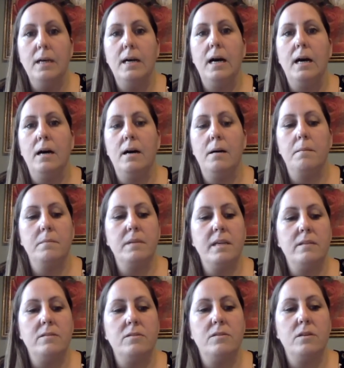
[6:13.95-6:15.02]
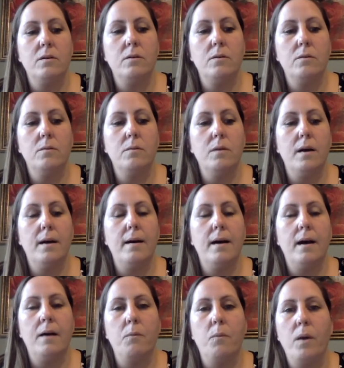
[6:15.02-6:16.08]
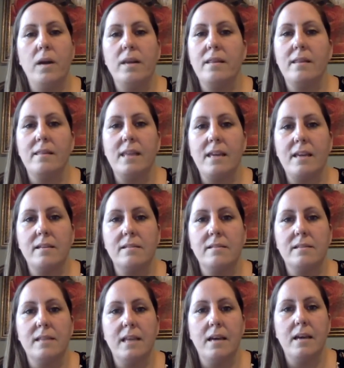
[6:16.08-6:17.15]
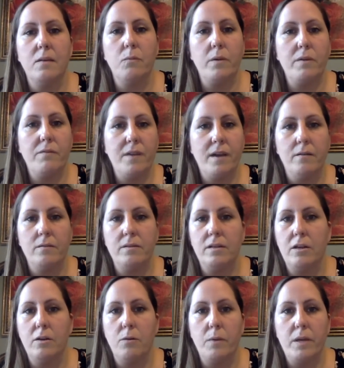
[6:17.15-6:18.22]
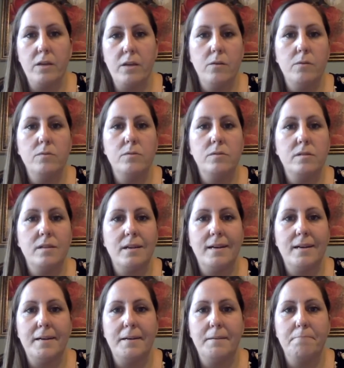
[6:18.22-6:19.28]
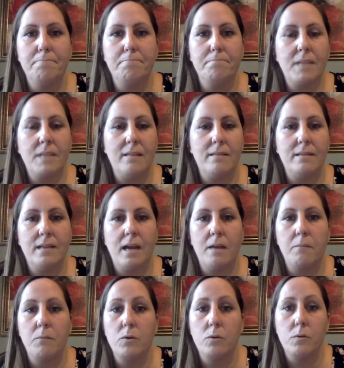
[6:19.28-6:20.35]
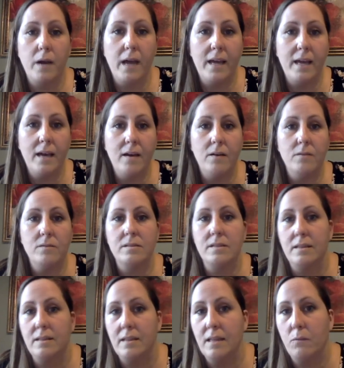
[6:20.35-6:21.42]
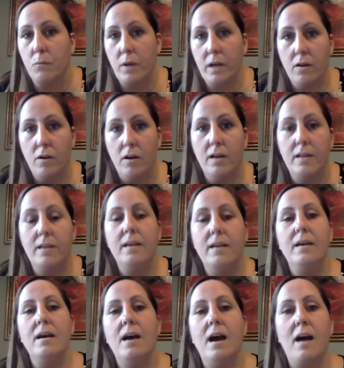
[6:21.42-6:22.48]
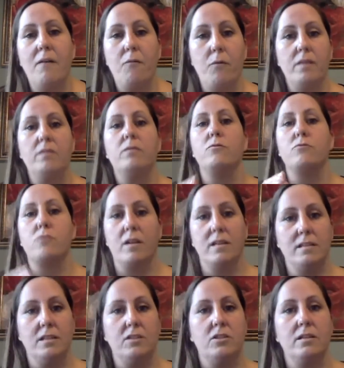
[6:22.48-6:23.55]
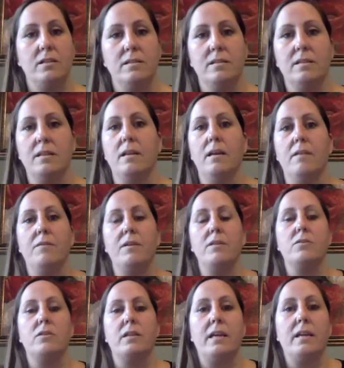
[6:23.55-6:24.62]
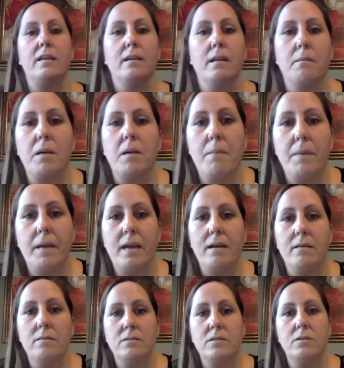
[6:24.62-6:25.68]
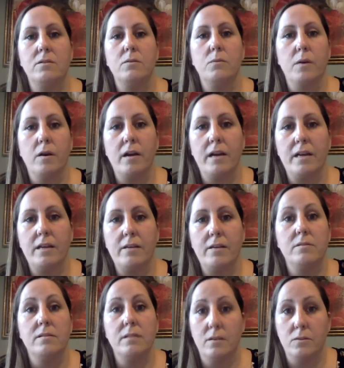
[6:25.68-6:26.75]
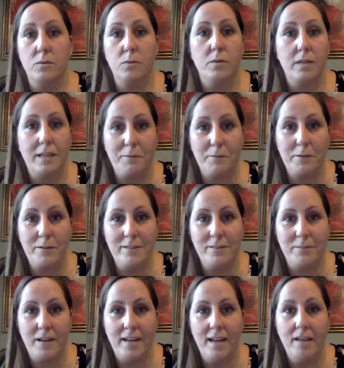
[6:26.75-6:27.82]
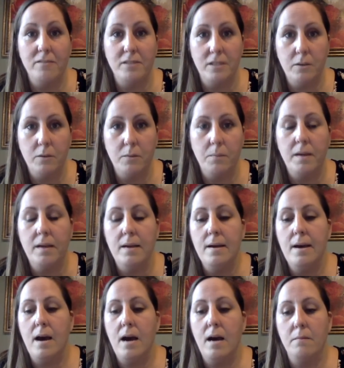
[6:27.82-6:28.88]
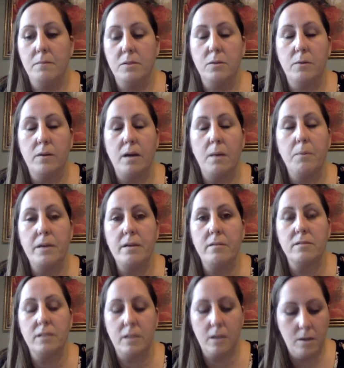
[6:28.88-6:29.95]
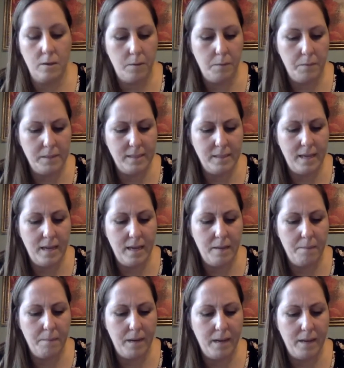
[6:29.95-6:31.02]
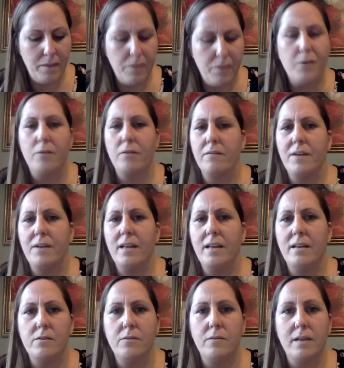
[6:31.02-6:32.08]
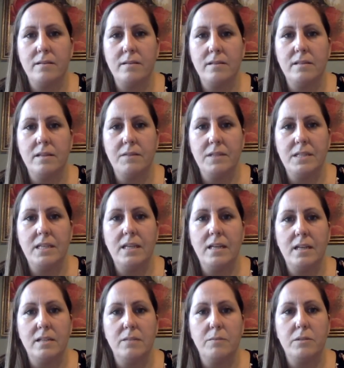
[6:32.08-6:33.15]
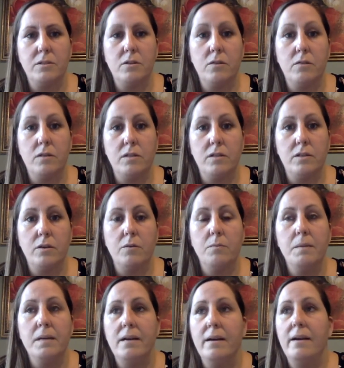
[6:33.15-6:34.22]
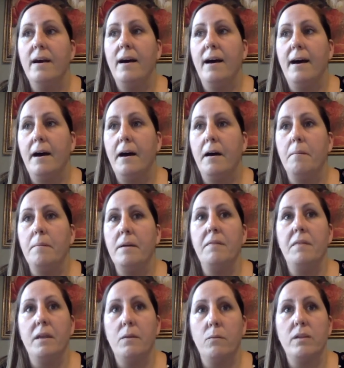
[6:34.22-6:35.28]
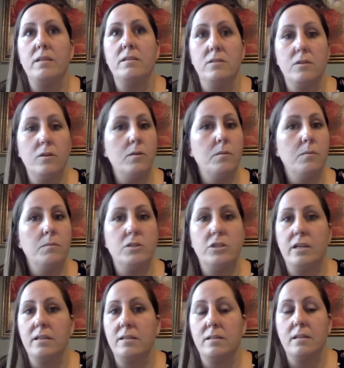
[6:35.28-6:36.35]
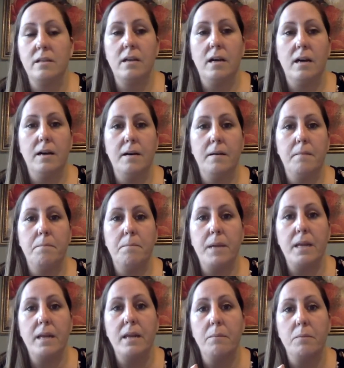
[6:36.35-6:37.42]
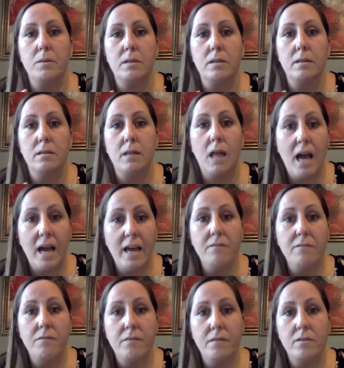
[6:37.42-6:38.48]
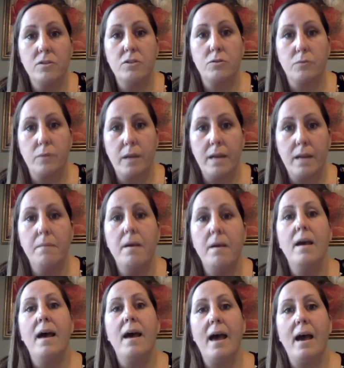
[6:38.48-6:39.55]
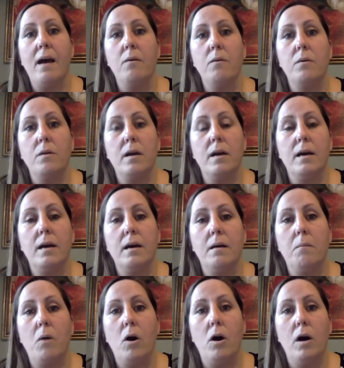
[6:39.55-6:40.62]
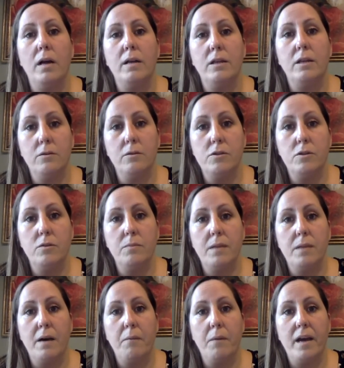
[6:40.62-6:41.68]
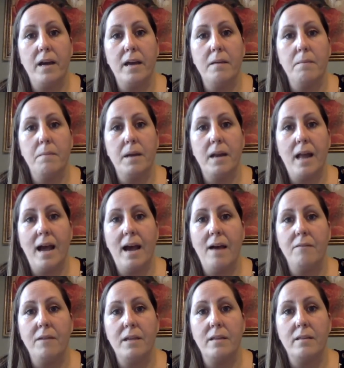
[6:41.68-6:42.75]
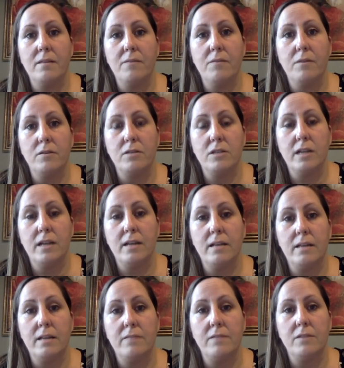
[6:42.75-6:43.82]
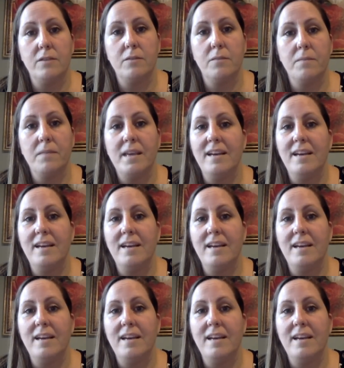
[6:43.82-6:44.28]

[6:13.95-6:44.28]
Mm-hmm. Um, and so uh, one of the things that we found, you know, we used um, at the time Google Hangouts that then went on. I went through transitions and eventually ended up coming out to where I use a tool like we're using right now, Zoom. Um, so a couple years ago, I want to say my third event in 2017, I switched over to Zoom. Um, and then with Zoom, just uh, being able to live stream out um, on YouTube that way, but having the functionality of Zoom.